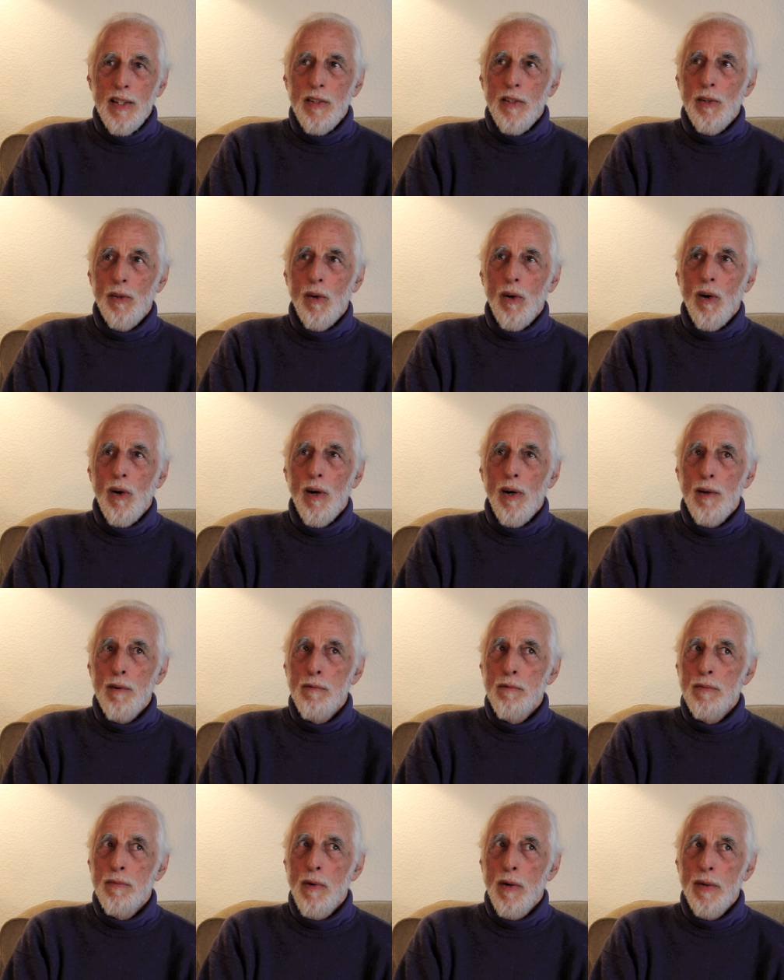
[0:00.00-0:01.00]
There
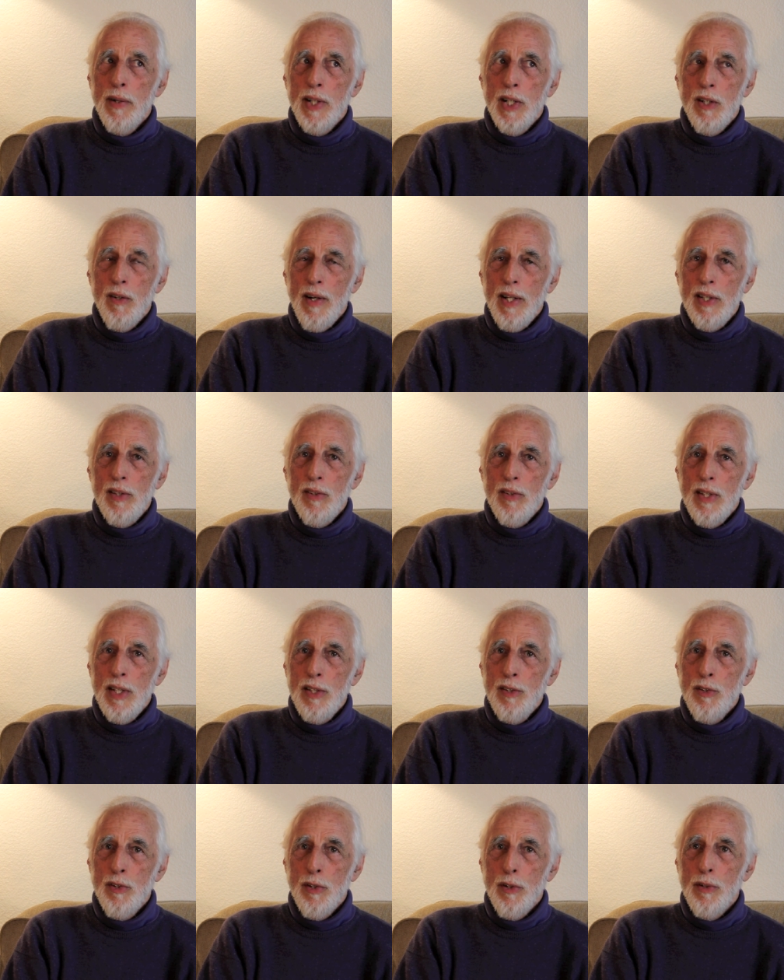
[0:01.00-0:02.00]
are very great
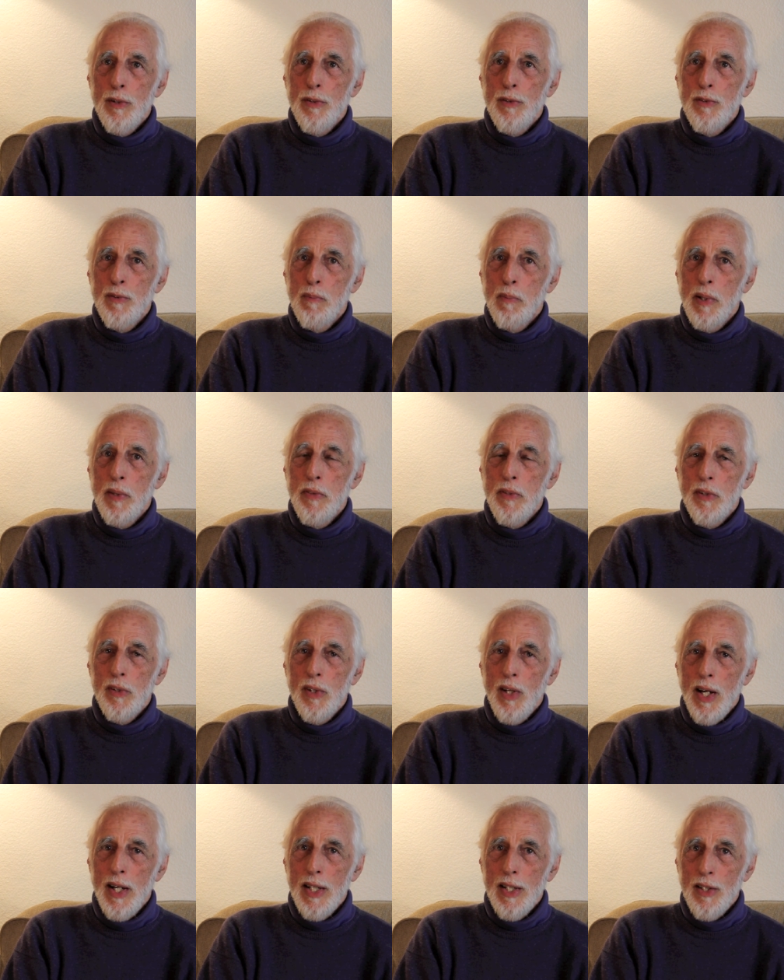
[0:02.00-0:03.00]
teachers, but they're
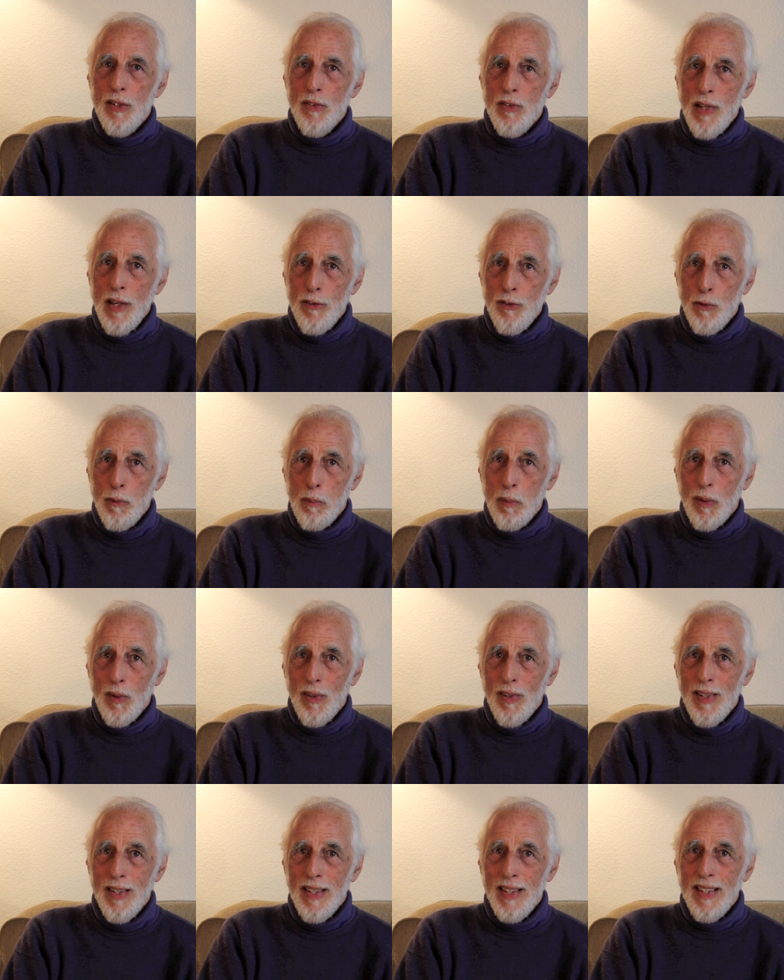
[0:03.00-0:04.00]
not
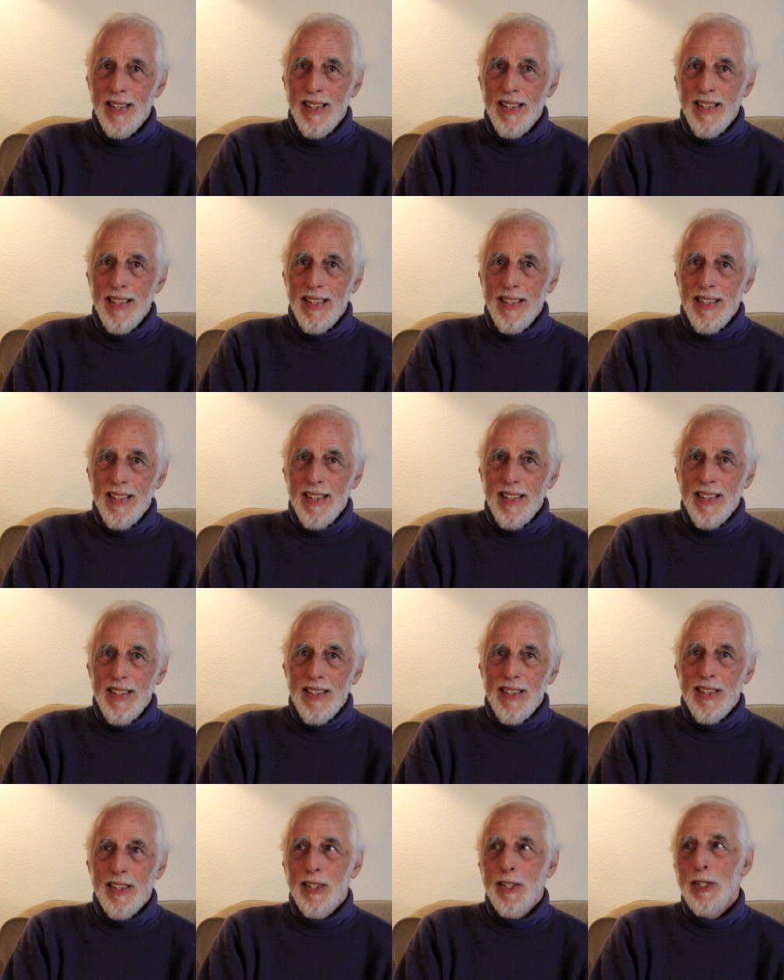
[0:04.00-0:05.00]
accessible.
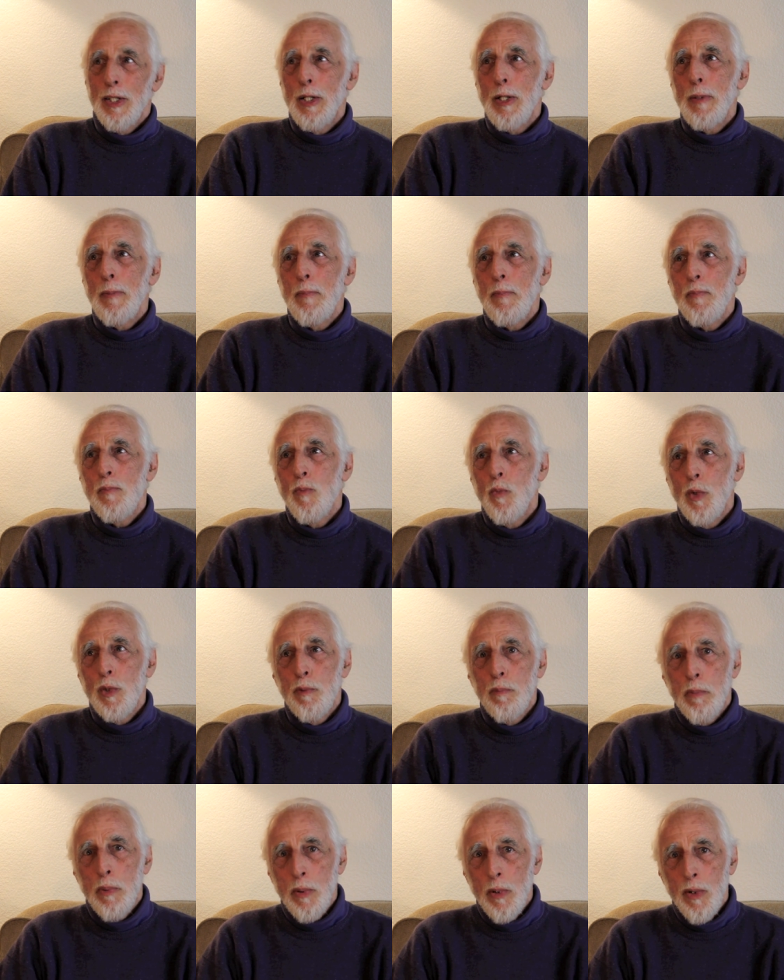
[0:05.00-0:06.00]

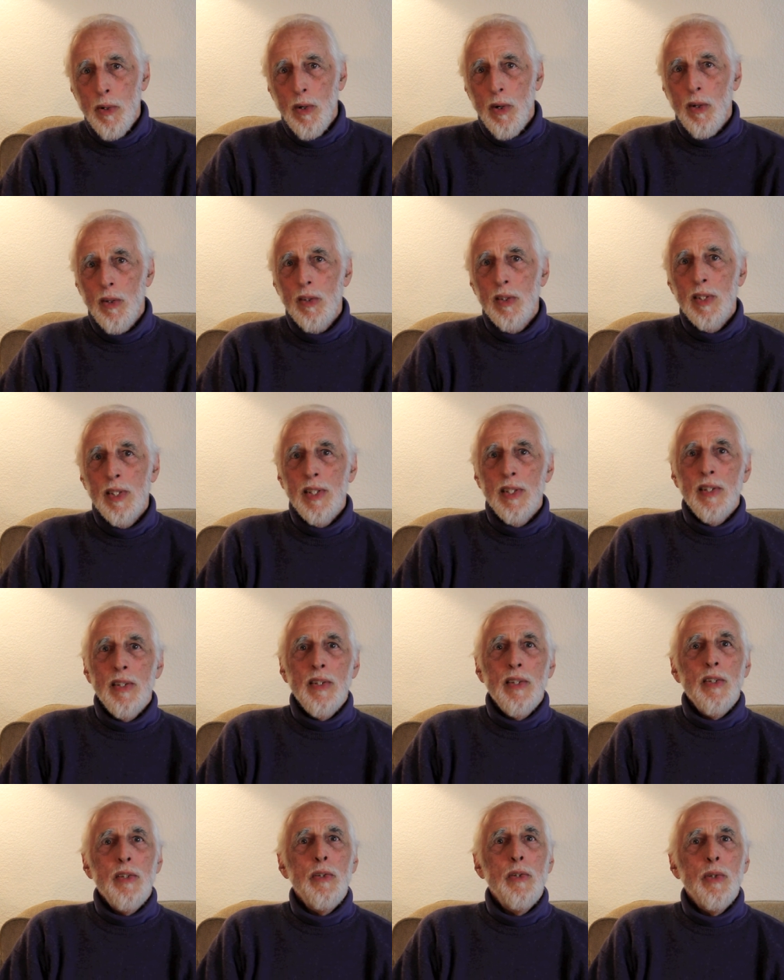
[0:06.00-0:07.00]
With Pearl,
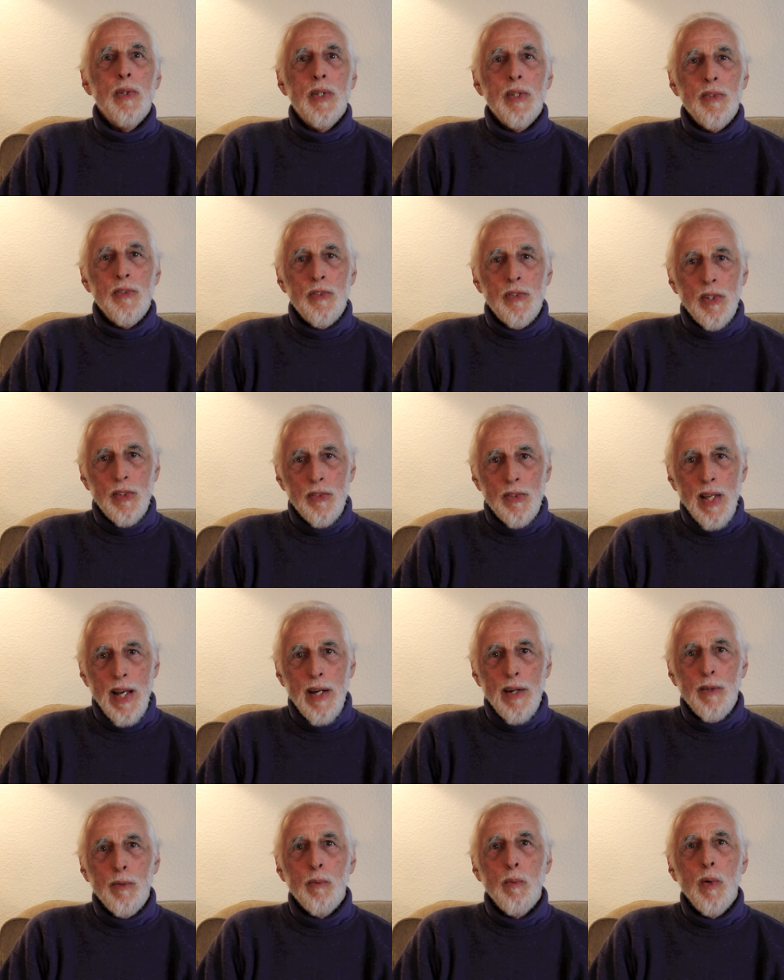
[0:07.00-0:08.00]
you could sit
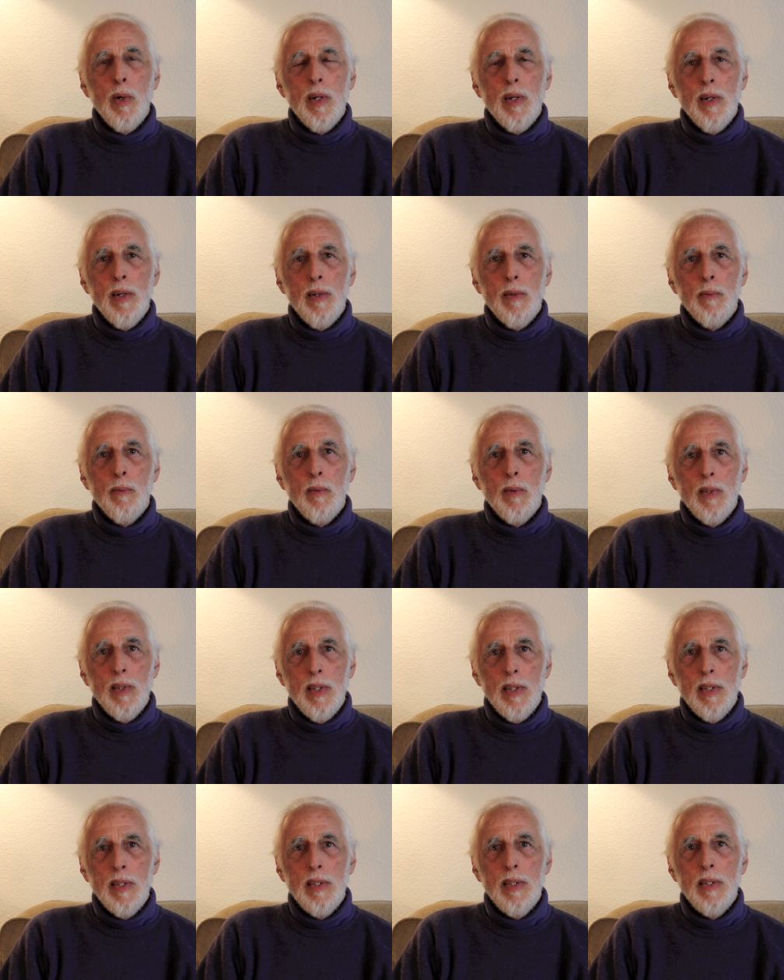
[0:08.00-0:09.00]
down
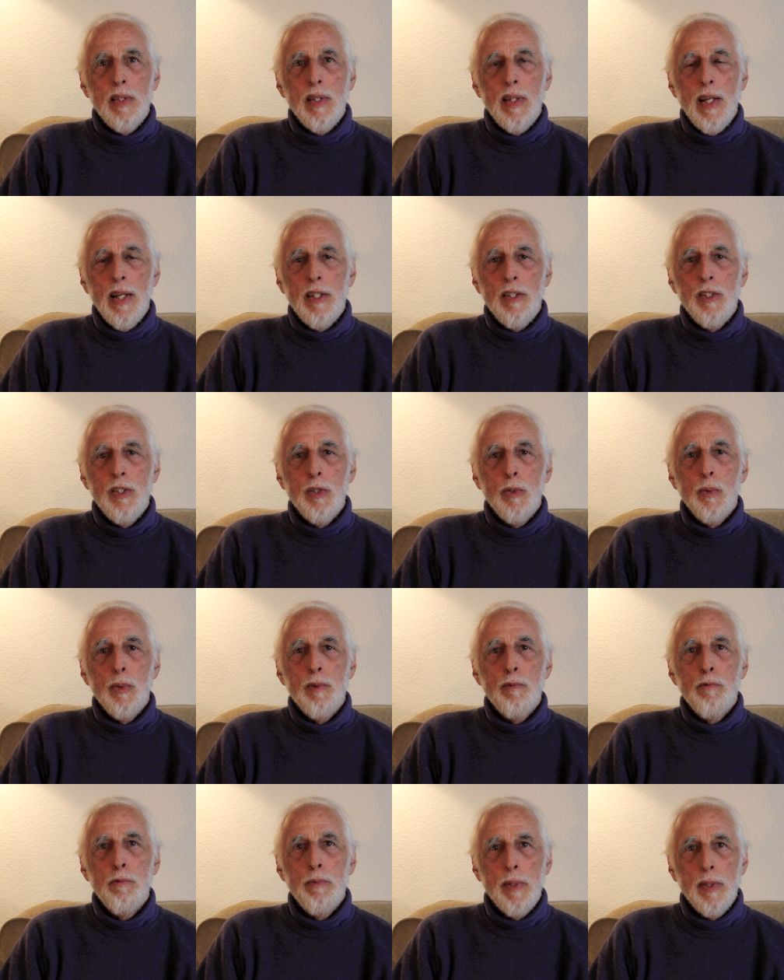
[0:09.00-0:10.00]
one-on-one and you
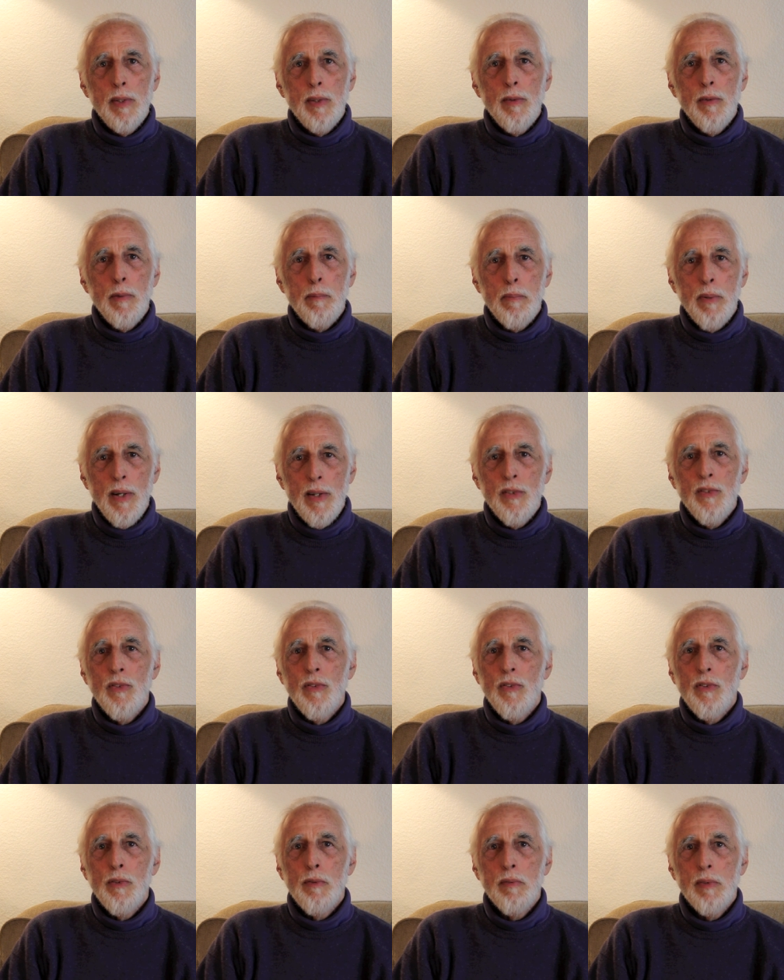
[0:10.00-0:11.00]
would feel the
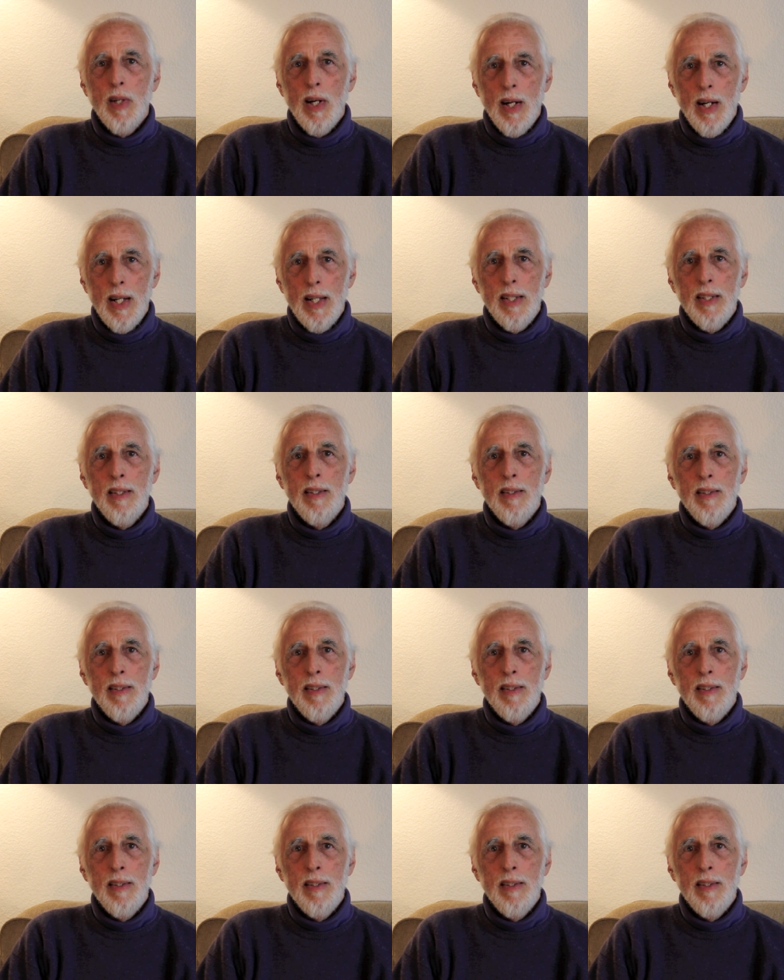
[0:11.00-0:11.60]
presence of God.